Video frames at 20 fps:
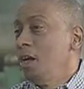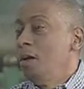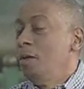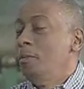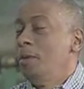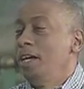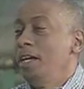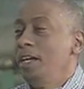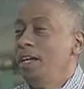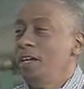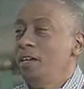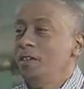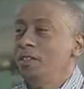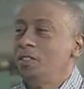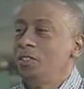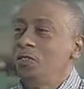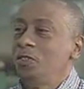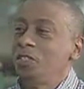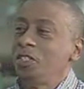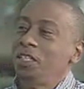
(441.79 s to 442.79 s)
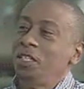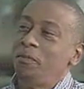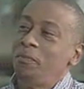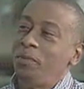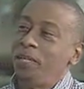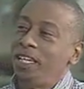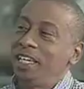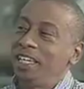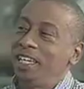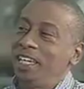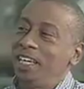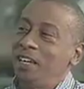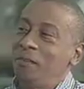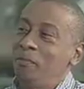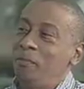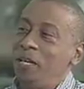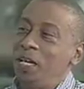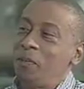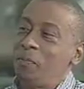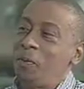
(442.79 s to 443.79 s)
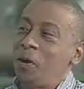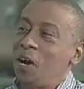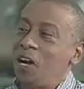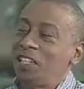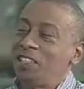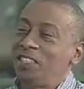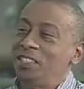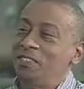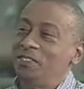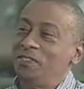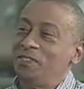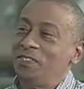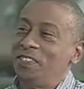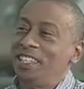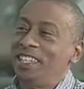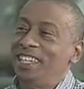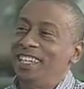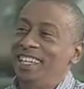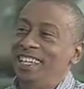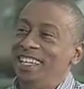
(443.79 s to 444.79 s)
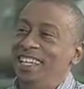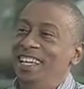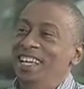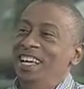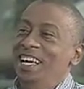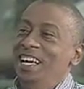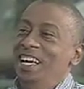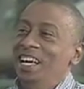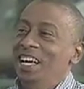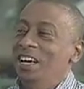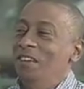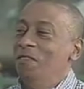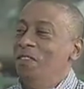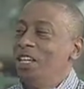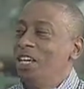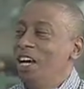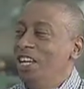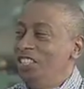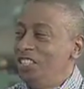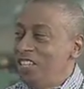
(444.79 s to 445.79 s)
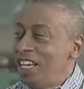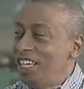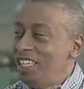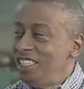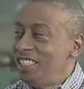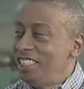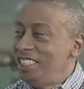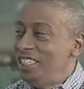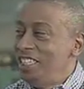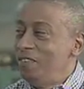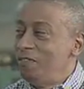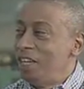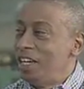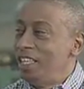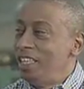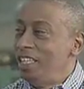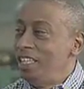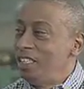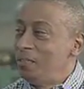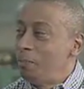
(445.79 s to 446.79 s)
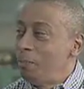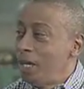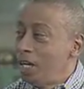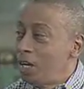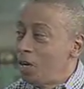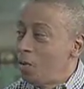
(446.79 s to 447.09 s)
But hair is usually a big part of of the congenital nevi, these bigger